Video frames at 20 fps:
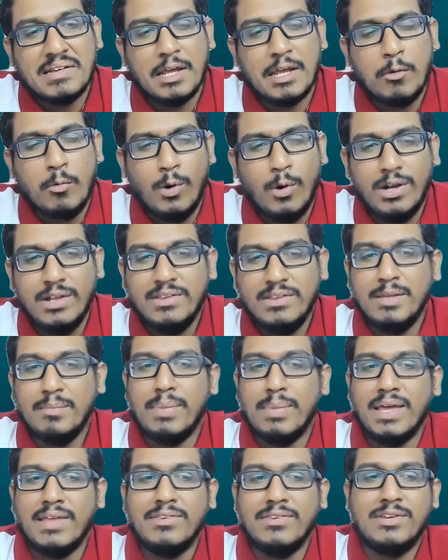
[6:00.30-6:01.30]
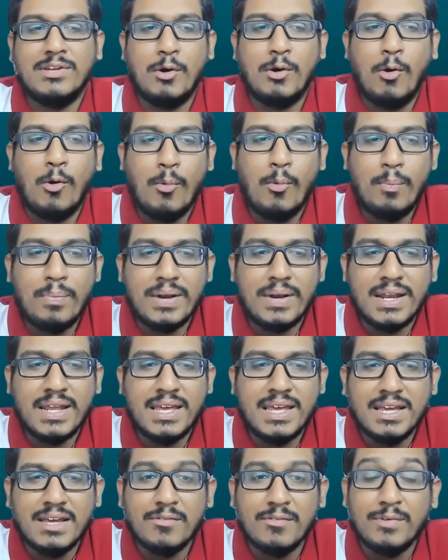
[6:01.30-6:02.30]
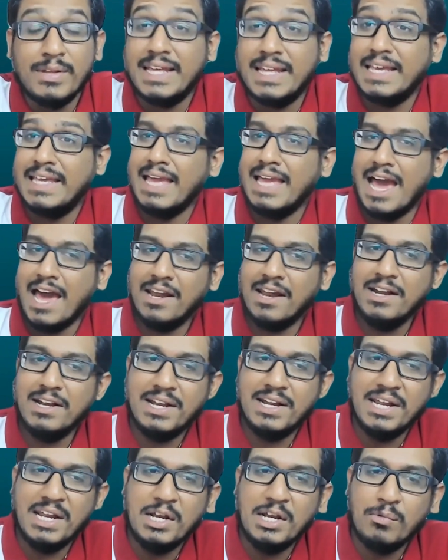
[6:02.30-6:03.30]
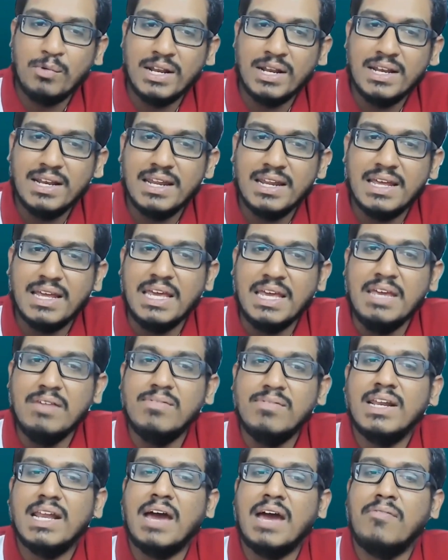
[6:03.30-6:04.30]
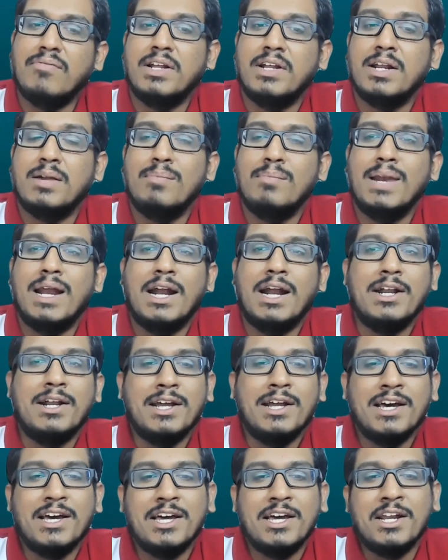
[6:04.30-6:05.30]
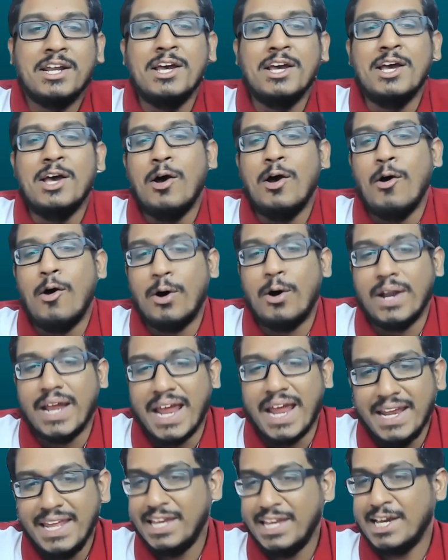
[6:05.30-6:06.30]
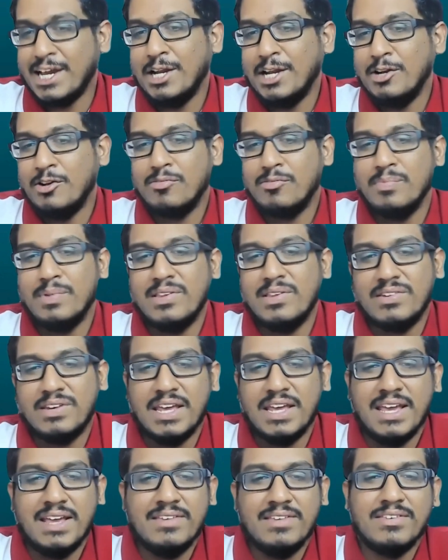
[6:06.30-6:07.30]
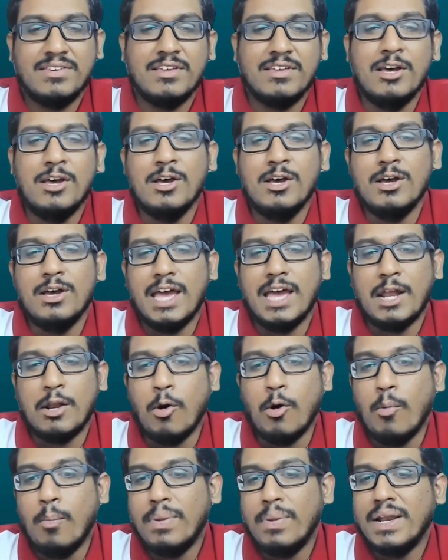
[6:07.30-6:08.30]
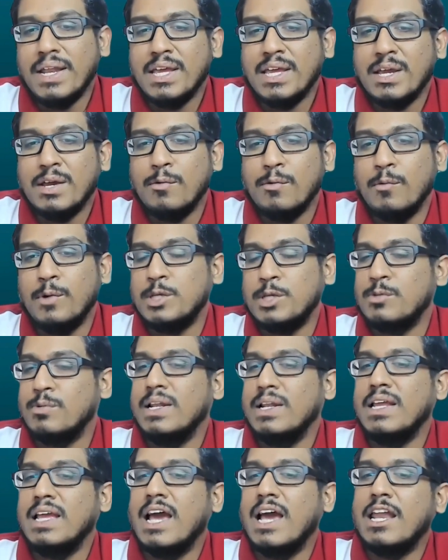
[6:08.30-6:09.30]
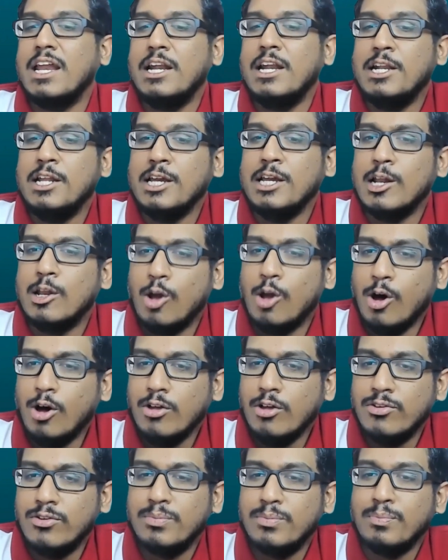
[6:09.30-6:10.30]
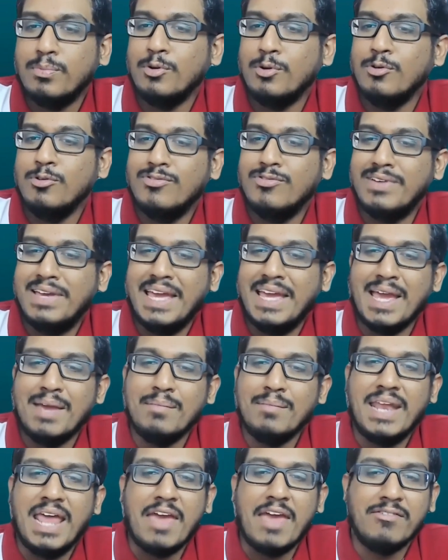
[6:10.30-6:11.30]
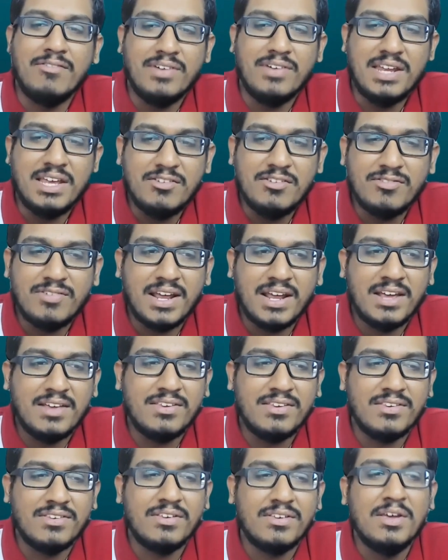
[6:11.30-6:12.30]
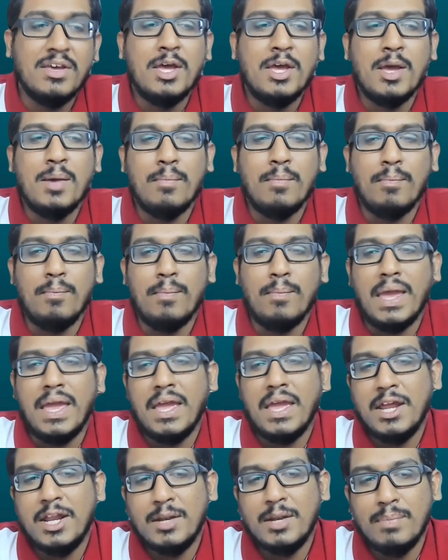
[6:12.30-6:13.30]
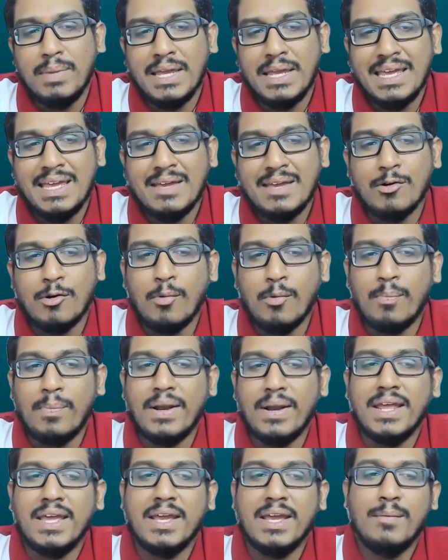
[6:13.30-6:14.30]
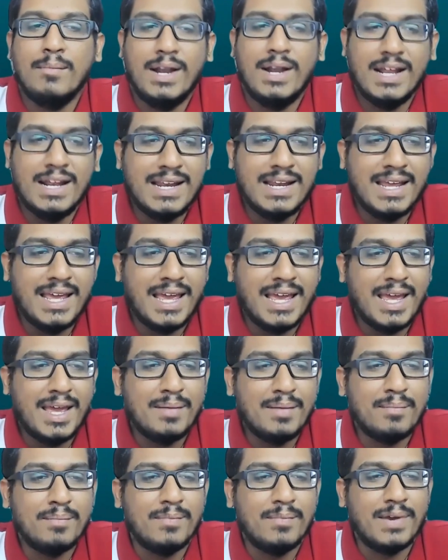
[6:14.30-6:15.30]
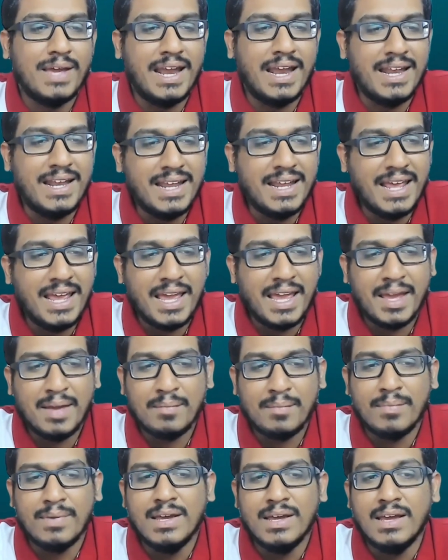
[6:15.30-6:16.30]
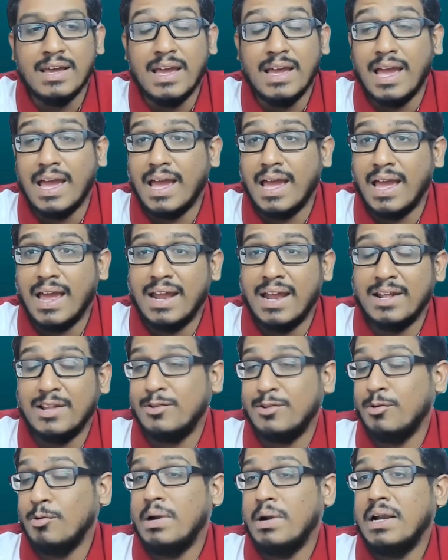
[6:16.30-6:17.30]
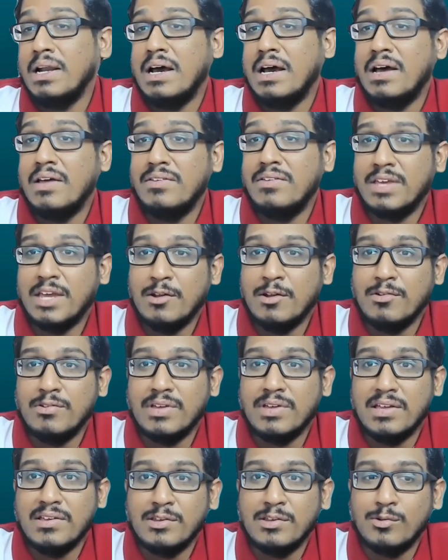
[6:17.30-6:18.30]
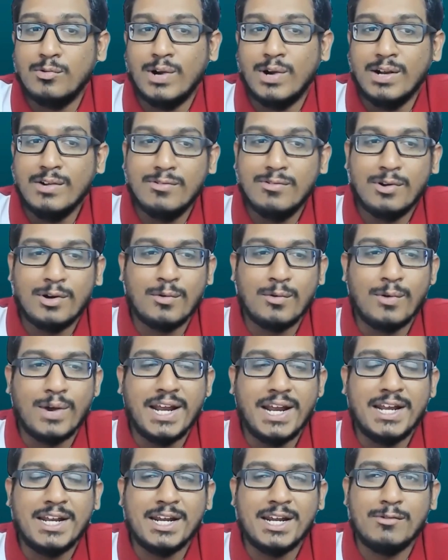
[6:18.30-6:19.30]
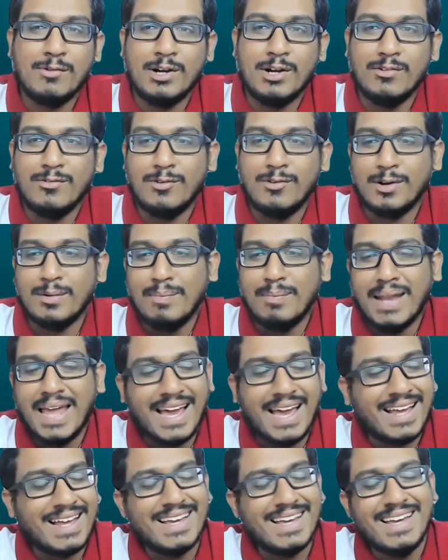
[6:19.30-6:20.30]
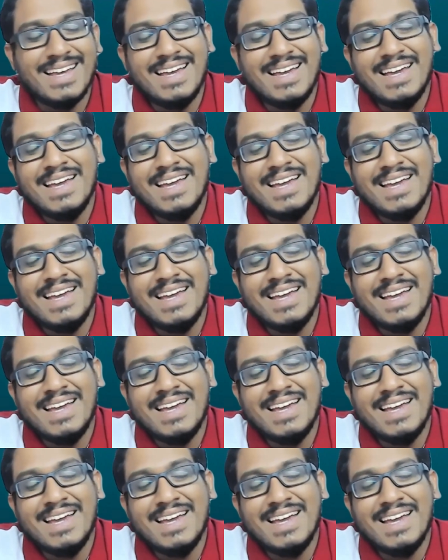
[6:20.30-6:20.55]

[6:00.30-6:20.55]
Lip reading: like, what is the best opening with a guaranteed win, even after a blunder or any kind of mistakes? An opening which will guarantee a loss-proof game in every phase, may it be opening, middle game, end game. And the student asked, can you suggest one for white and one for black?